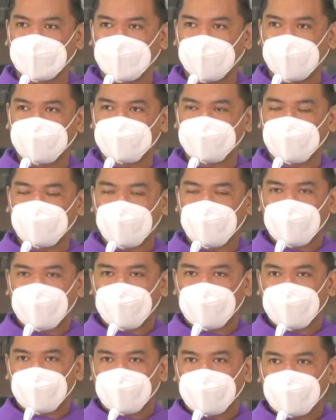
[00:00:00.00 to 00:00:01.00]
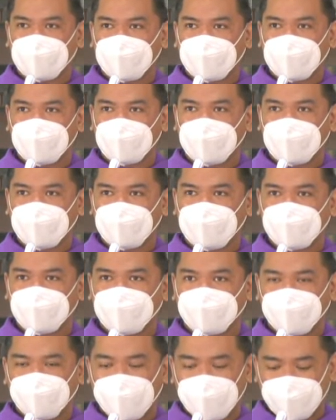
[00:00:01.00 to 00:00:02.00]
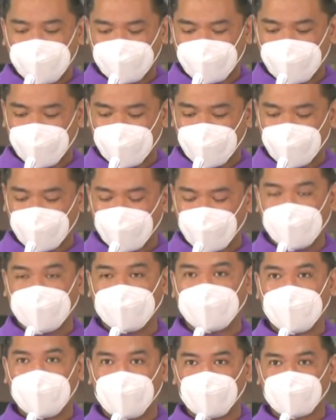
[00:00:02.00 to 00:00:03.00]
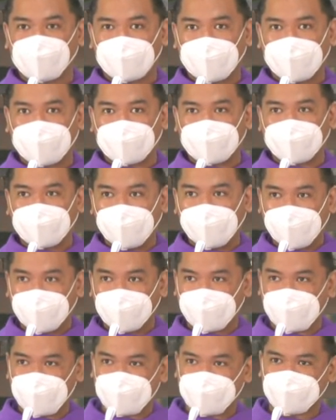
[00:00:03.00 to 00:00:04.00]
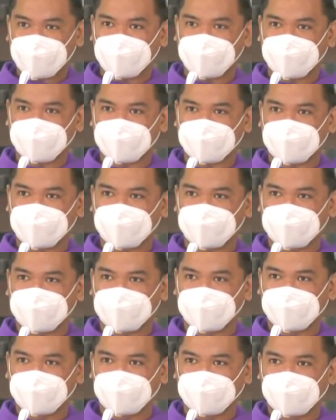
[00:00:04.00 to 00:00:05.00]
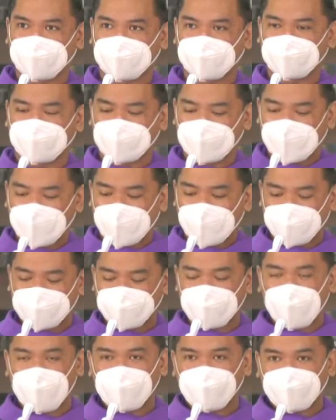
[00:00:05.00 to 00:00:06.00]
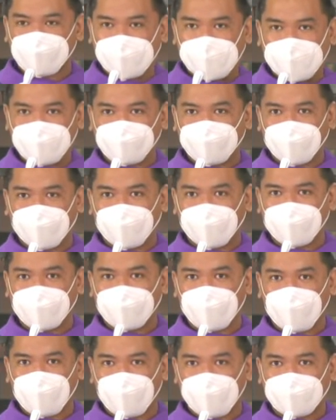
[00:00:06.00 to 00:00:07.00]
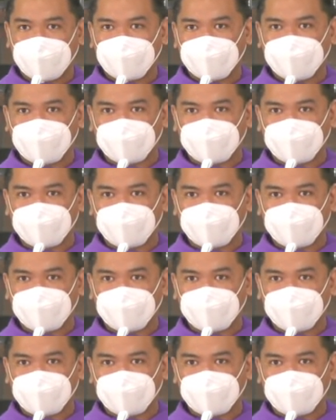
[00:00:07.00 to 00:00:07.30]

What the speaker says: he saw people without leaders. He saw people with